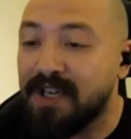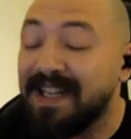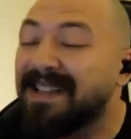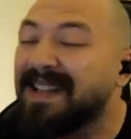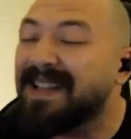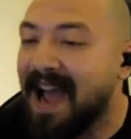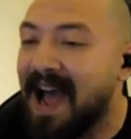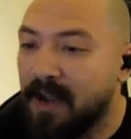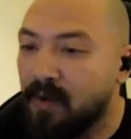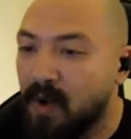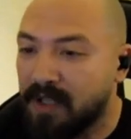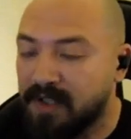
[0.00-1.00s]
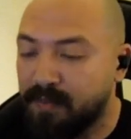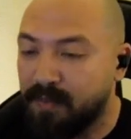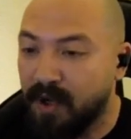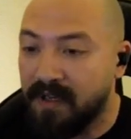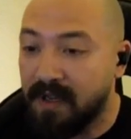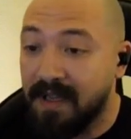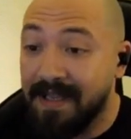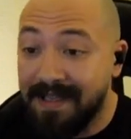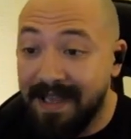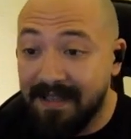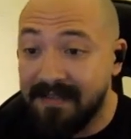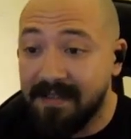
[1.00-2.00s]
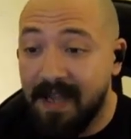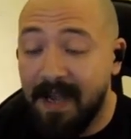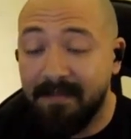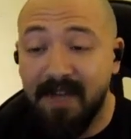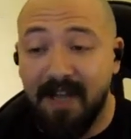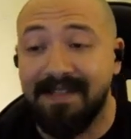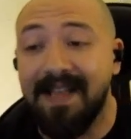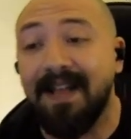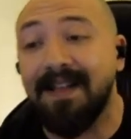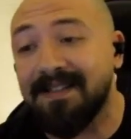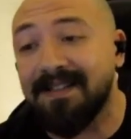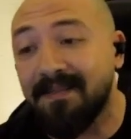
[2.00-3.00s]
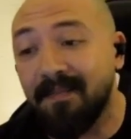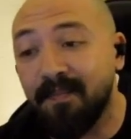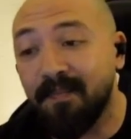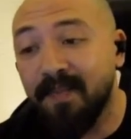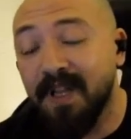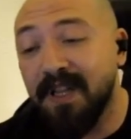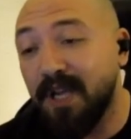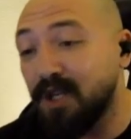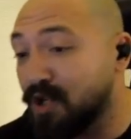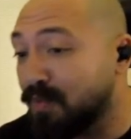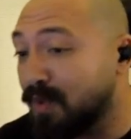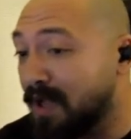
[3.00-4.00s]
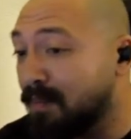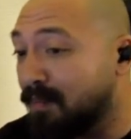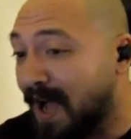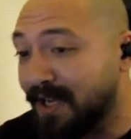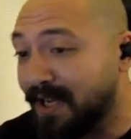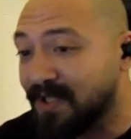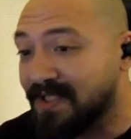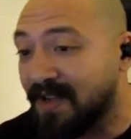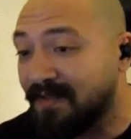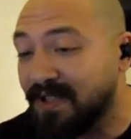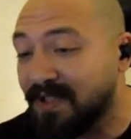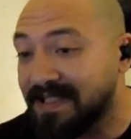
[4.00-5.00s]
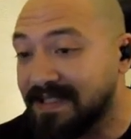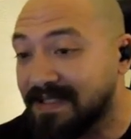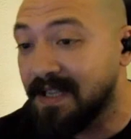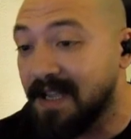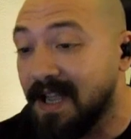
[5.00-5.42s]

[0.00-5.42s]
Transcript: that I want to put. Yet, I'm not telling them that you should embody yourself with this.